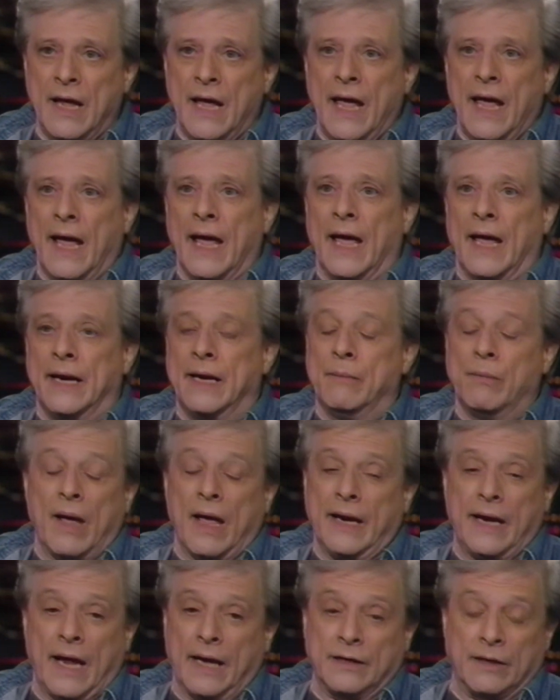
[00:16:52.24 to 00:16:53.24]
and he,
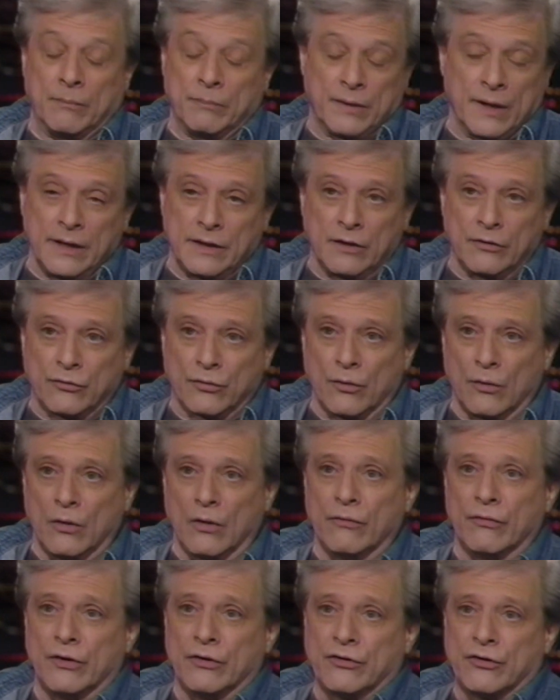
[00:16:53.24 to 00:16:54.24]
and he had complete control
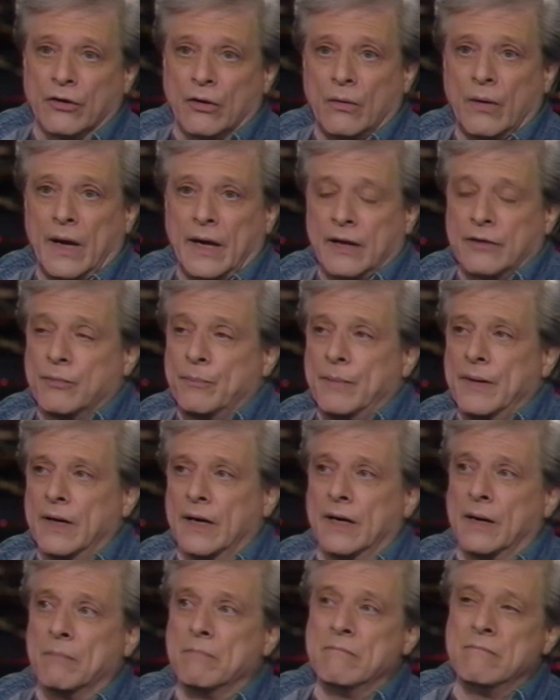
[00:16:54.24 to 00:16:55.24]
over the show, and it's been
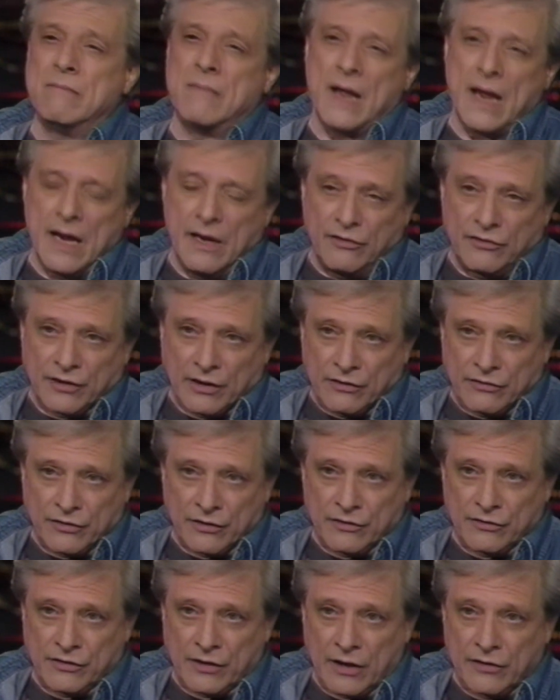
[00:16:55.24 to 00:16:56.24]
an amazing
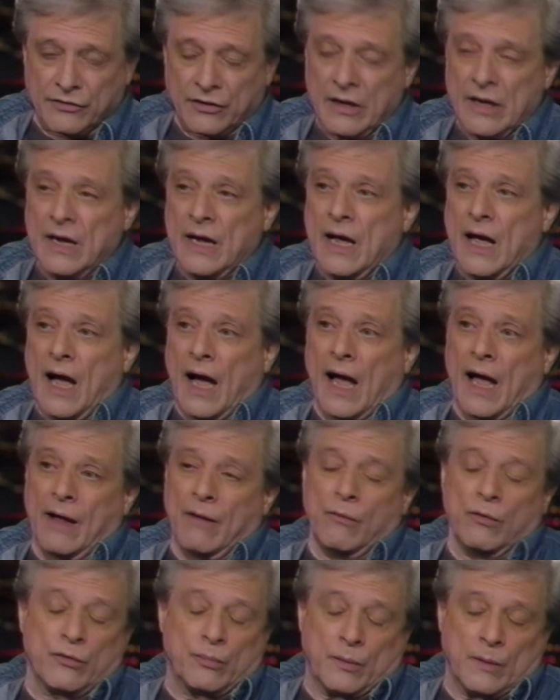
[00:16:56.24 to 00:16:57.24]
success. I
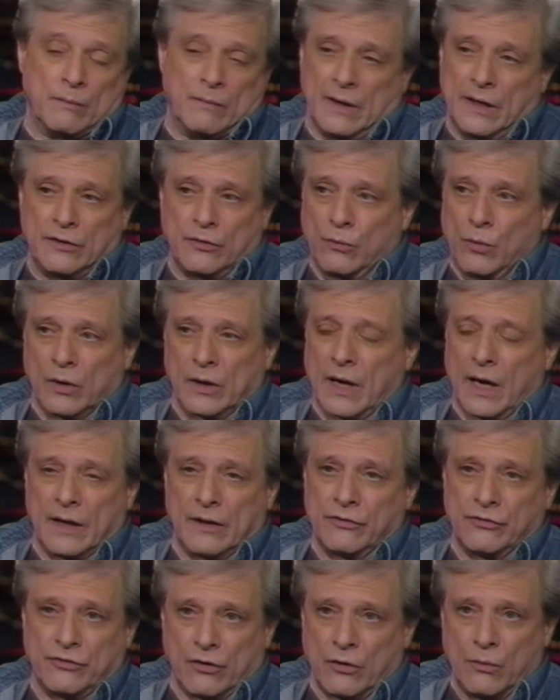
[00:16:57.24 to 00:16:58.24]
was permitted to work on
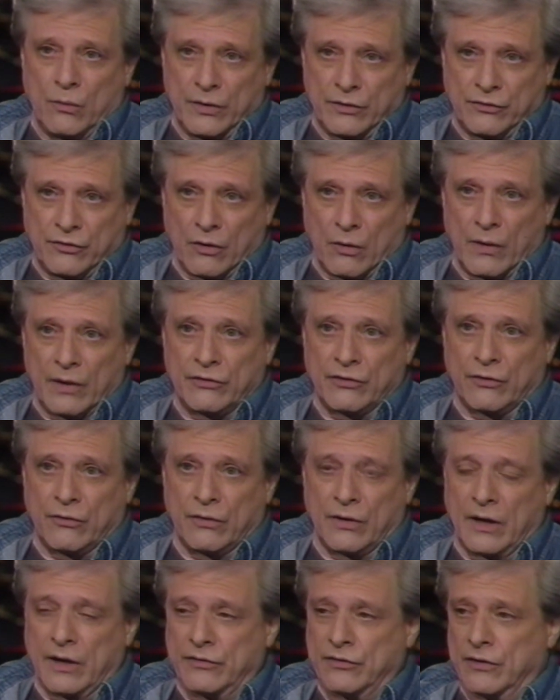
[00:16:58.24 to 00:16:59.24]
the show with Joe as a,
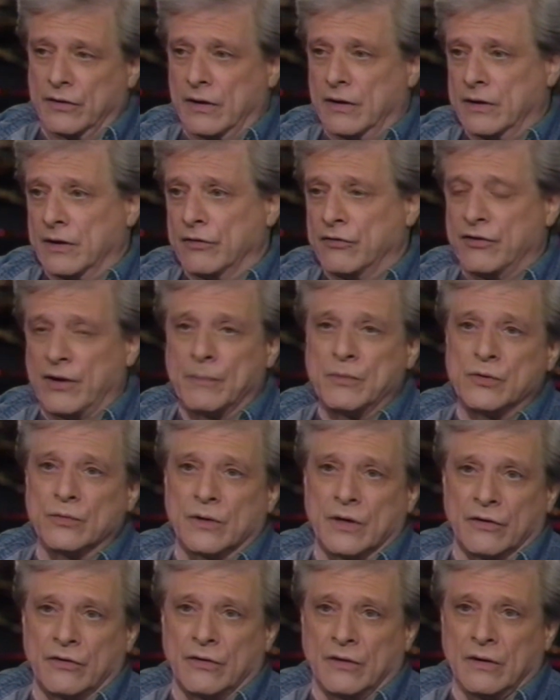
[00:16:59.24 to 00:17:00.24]
as a conceptual. And
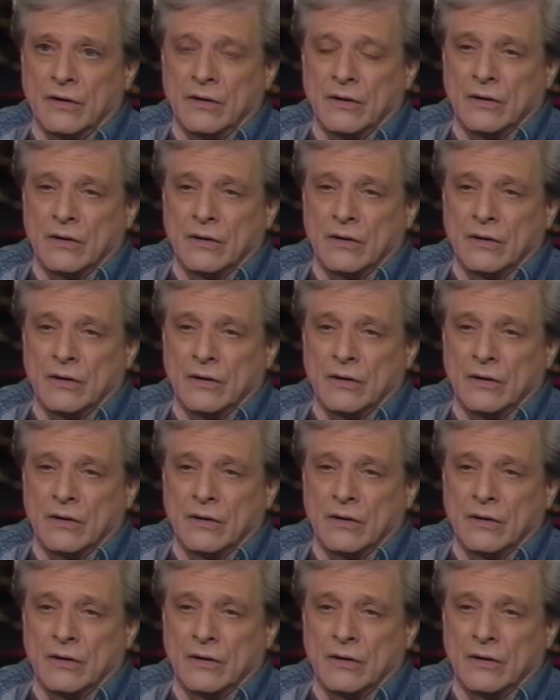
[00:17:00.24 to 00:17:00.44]
has very